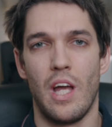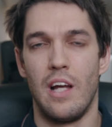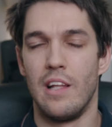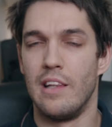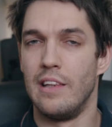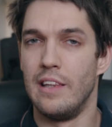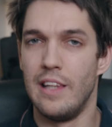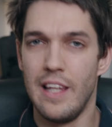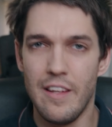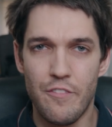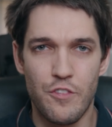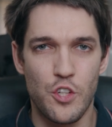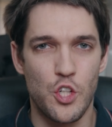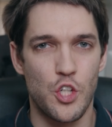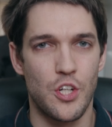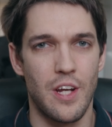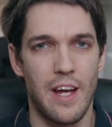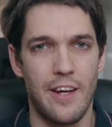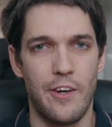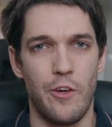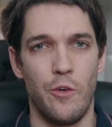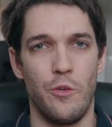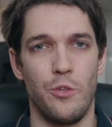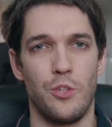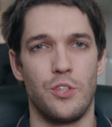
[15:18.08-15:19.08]
lift
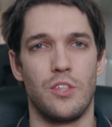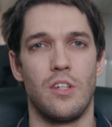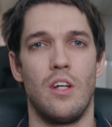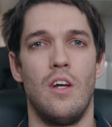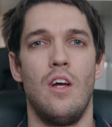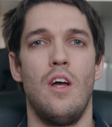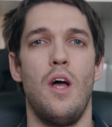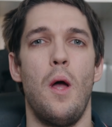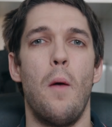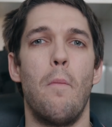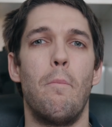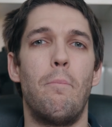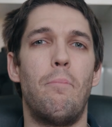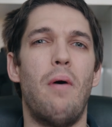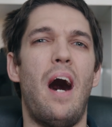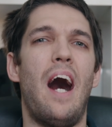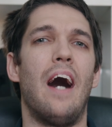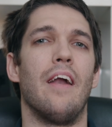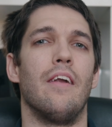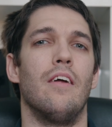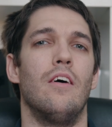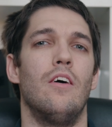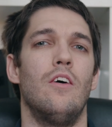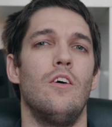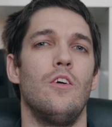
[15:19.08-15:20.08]
shadows,
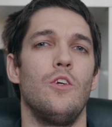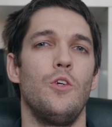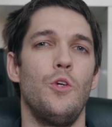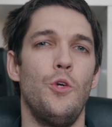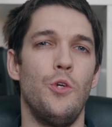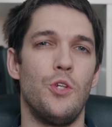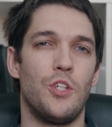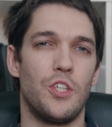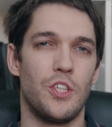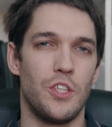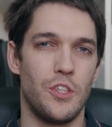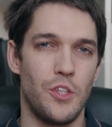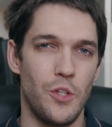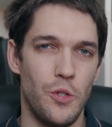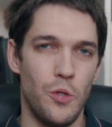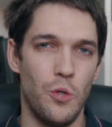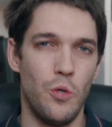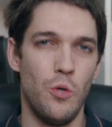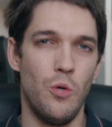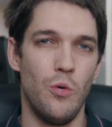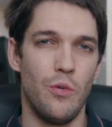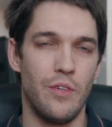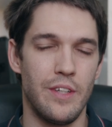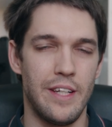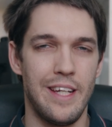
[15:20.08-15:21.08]
but you
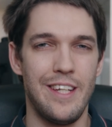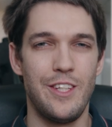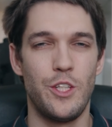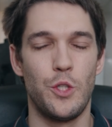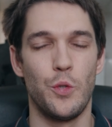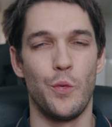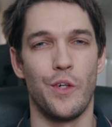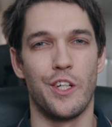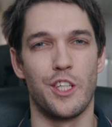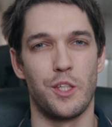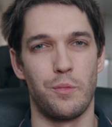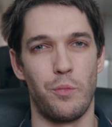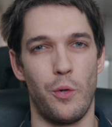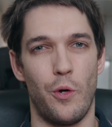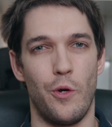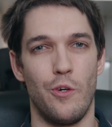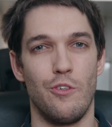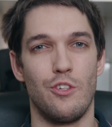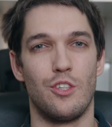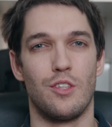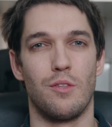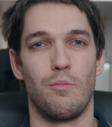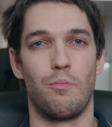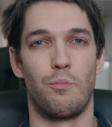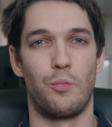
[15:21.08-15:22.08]
still need to
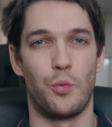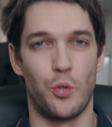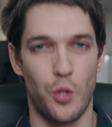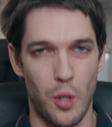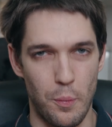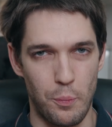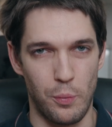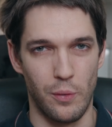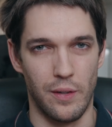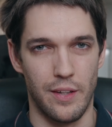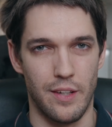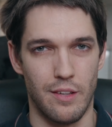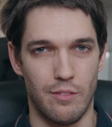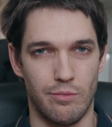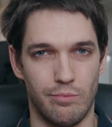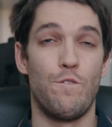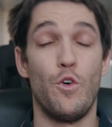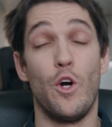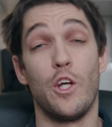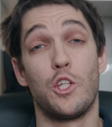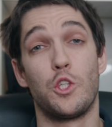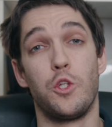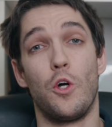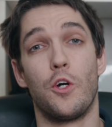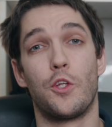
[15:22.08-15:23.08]
expose properly. For
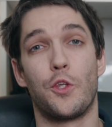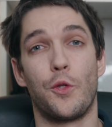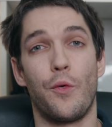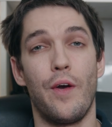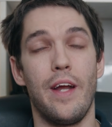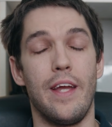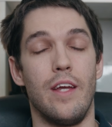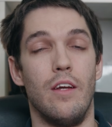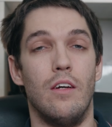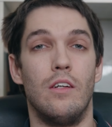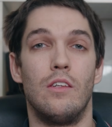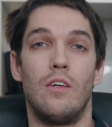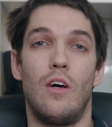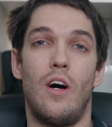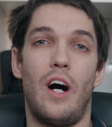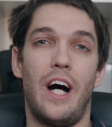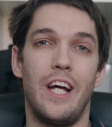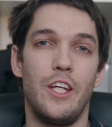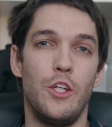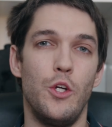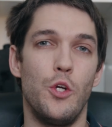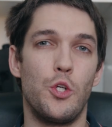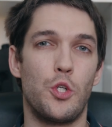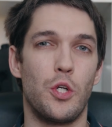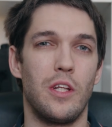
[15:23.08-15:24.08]
S-Log3, I
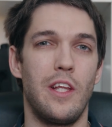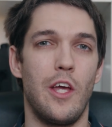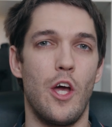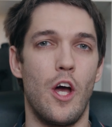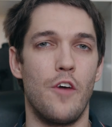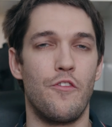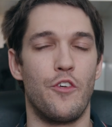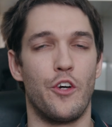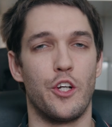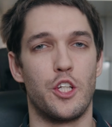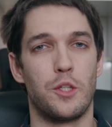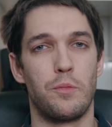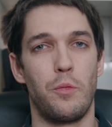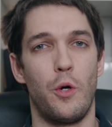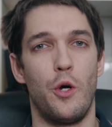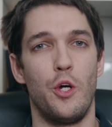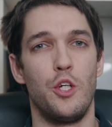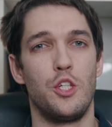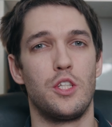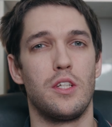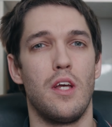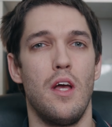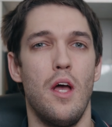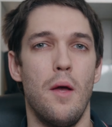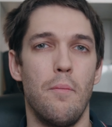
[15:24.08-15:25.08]
usually
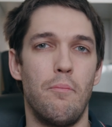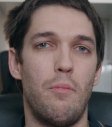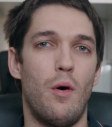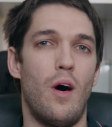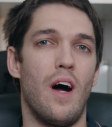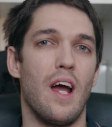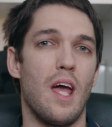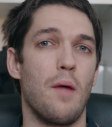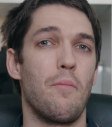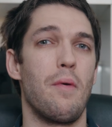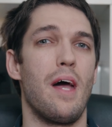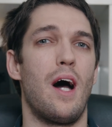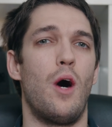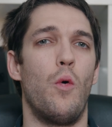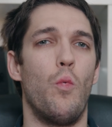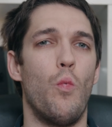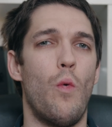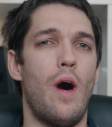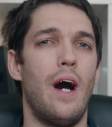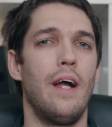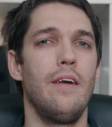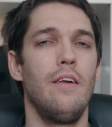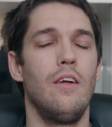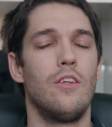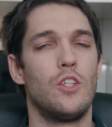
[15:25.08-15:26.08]
overexpose by about
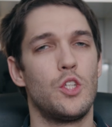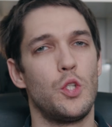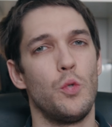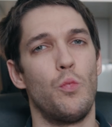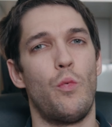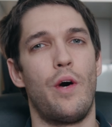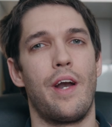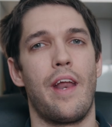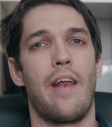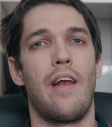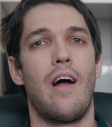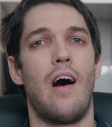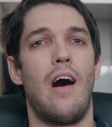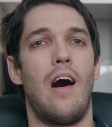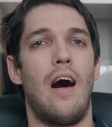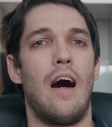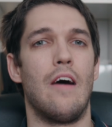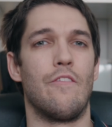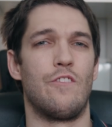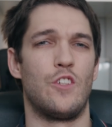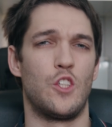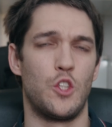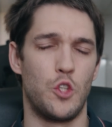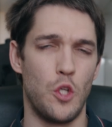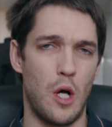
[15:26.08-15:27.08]
1 to
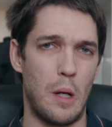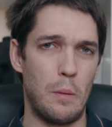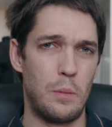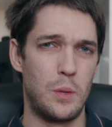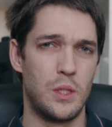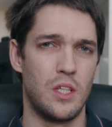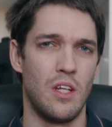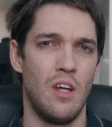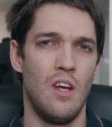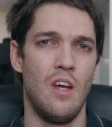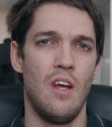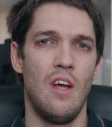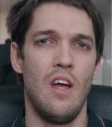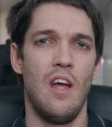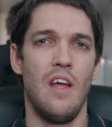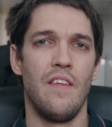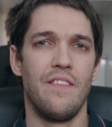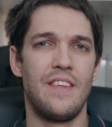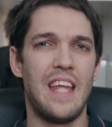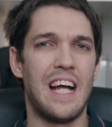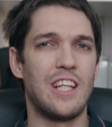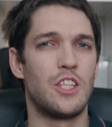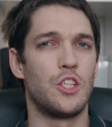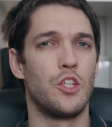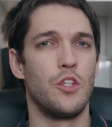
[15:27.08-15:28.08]
1.5 stops.
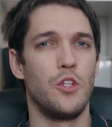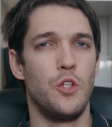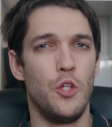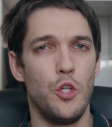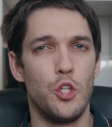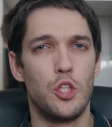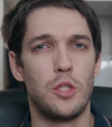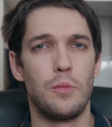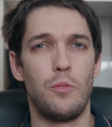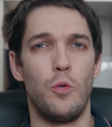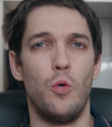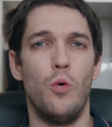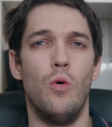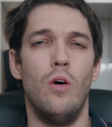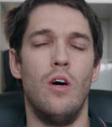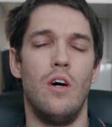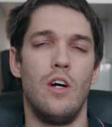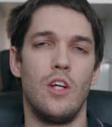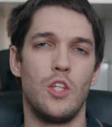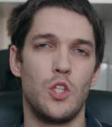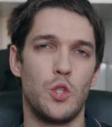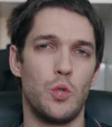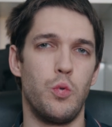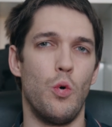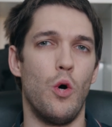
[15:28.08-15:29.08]
That's usable
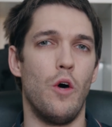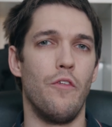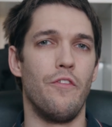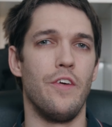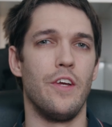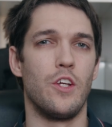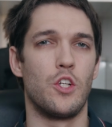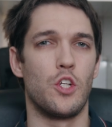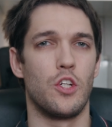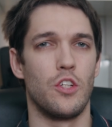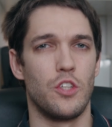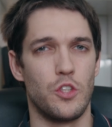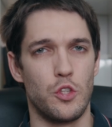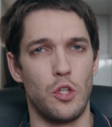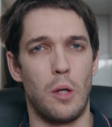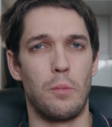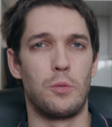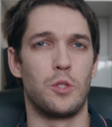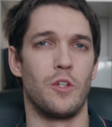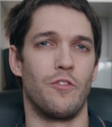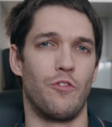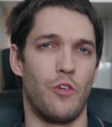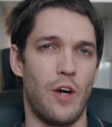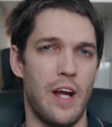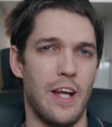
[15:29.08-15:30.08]
12-ish
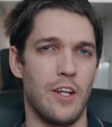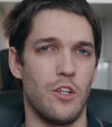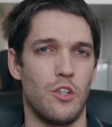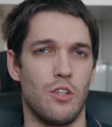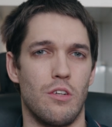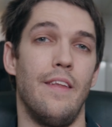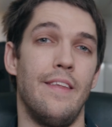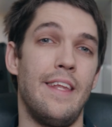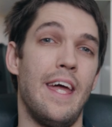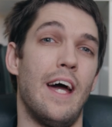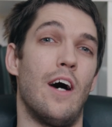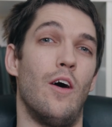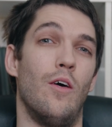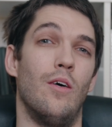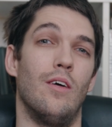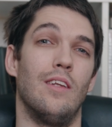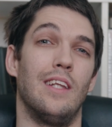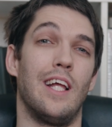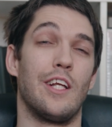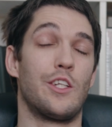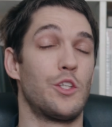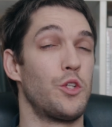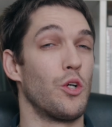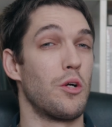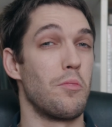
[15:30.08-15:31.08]
stops of range. Now,
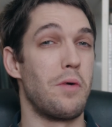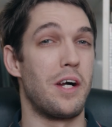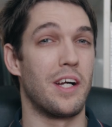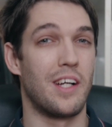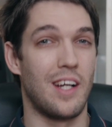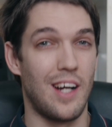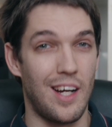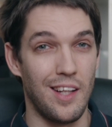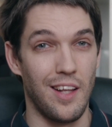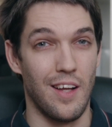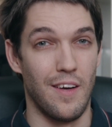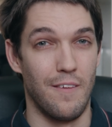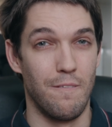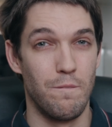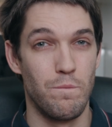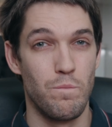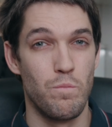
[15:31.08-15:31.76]
let's talk about color.